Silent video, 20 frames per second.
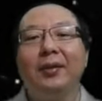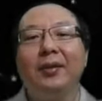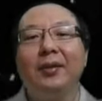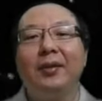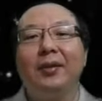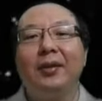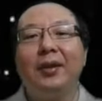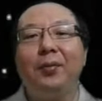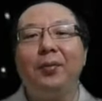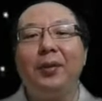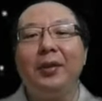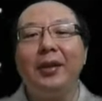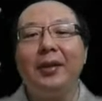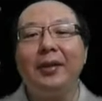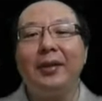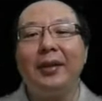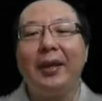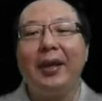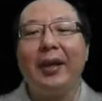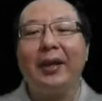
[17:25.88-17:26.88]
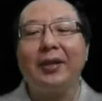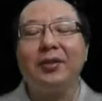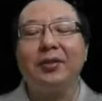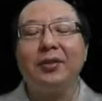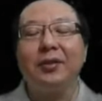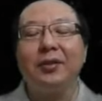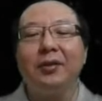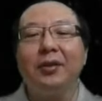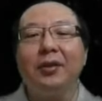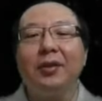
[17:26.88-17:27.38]
Then we take the X.
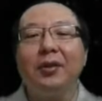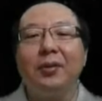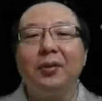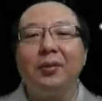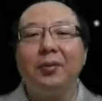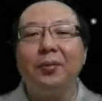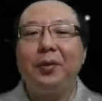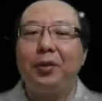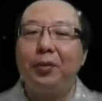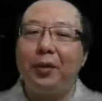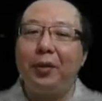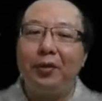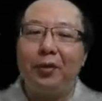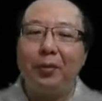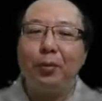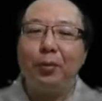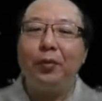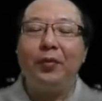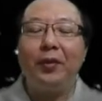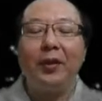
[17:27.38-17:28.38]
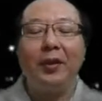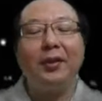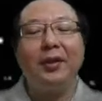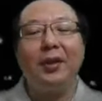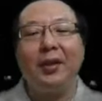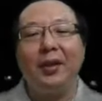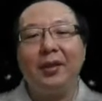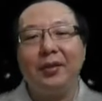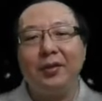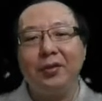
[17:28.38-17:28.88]
We don't have to move
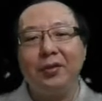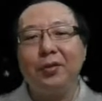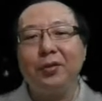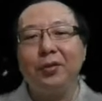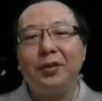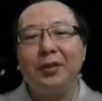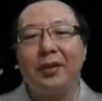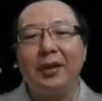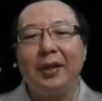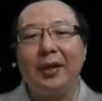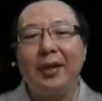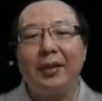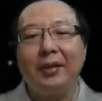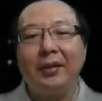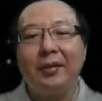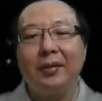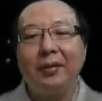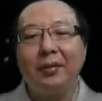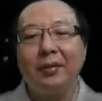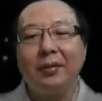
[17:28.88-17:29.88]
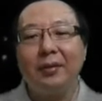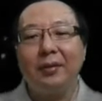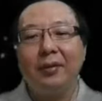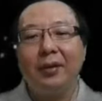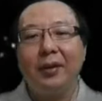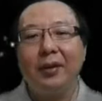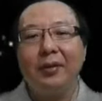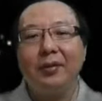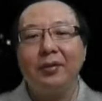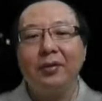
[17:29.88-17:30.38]
anything. It just goes at the end,
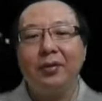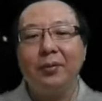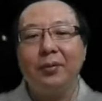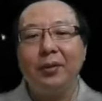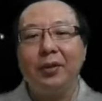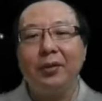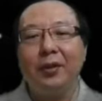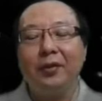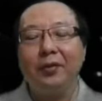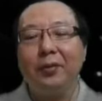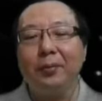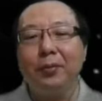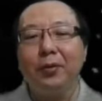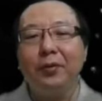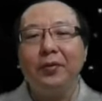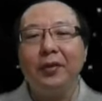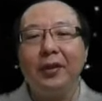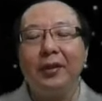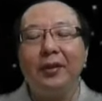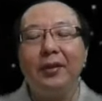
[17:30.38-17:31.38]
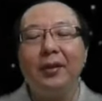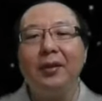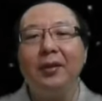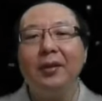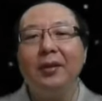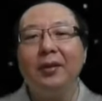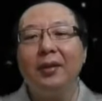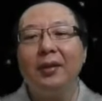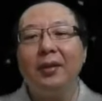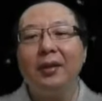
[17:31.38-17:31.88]
right? So we don't have to move anything.
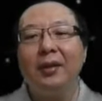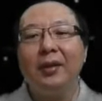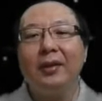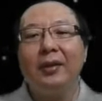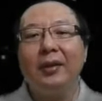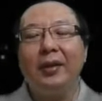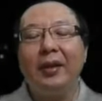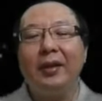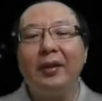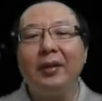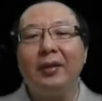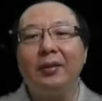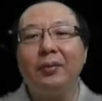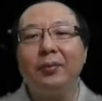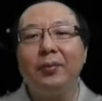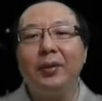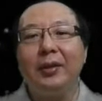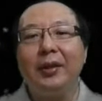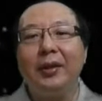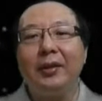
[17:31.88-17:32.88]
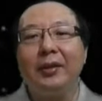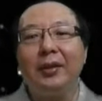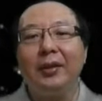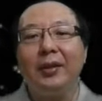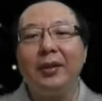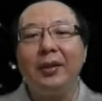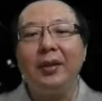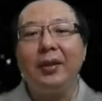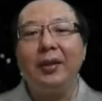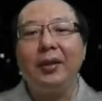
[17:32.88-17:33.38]
Then we take the
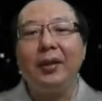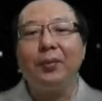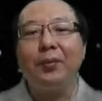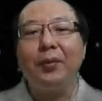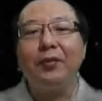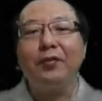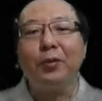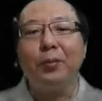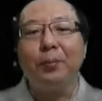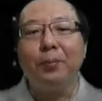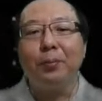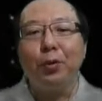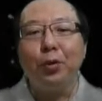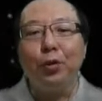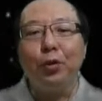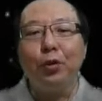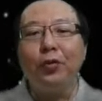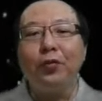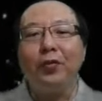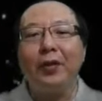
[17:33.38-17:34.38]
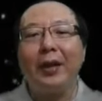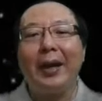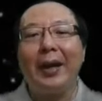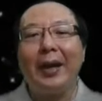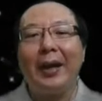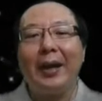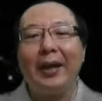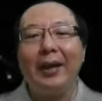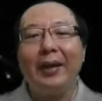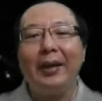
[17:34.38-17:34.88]
E, and we have to move
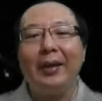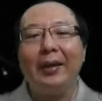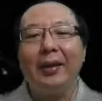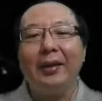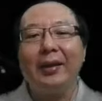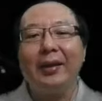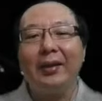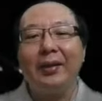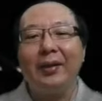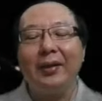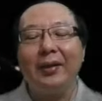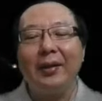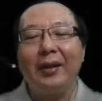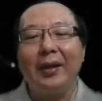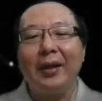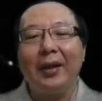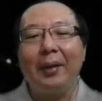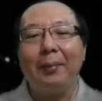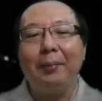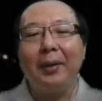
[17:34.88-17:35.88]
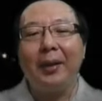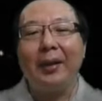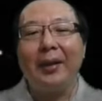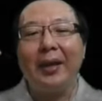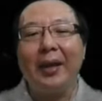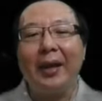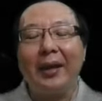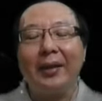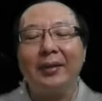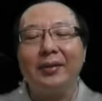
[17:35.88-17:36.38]
I at the M and
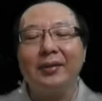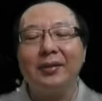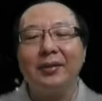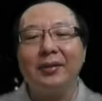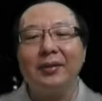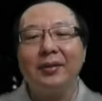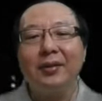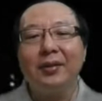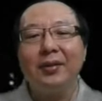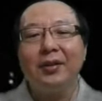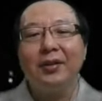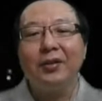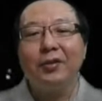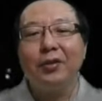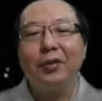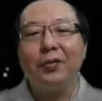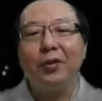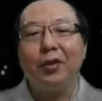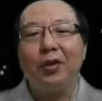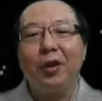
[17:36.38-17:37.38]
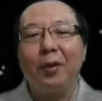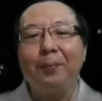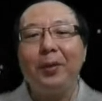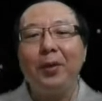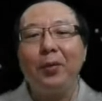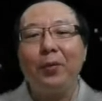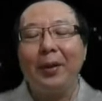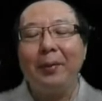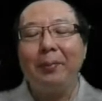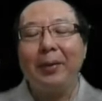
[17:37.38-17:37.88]
X. So you have to copy
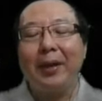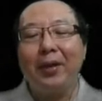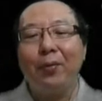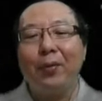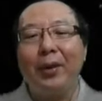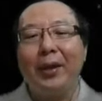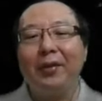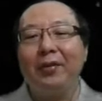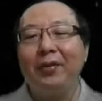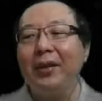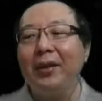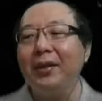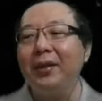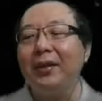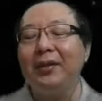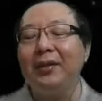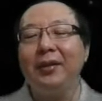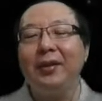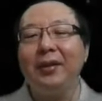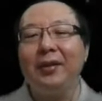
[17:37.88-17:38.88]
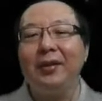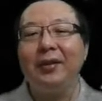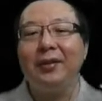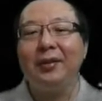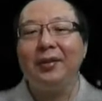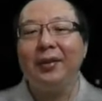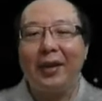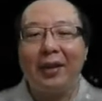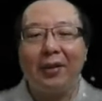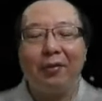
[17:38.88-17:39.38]
one by one, right? In
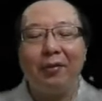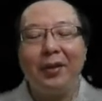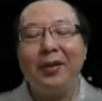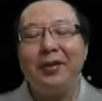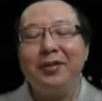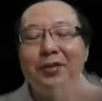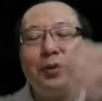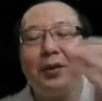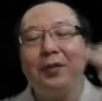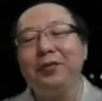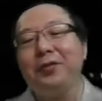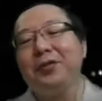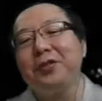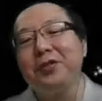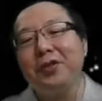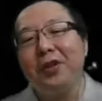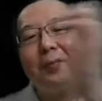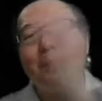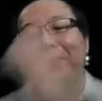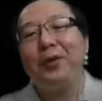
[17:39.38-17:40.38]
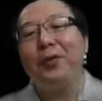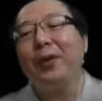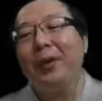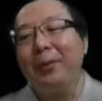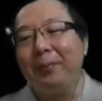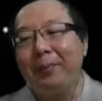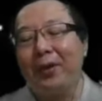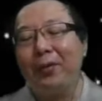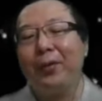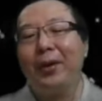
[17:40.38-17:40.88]
arrays, you have to just copy one
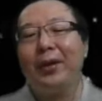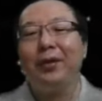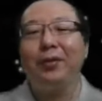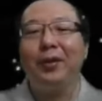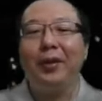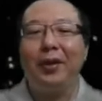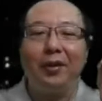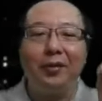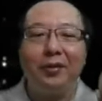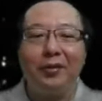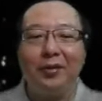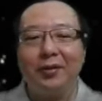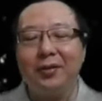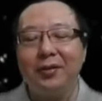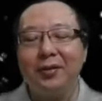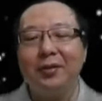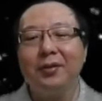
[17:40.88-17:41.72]
by one. You cannot just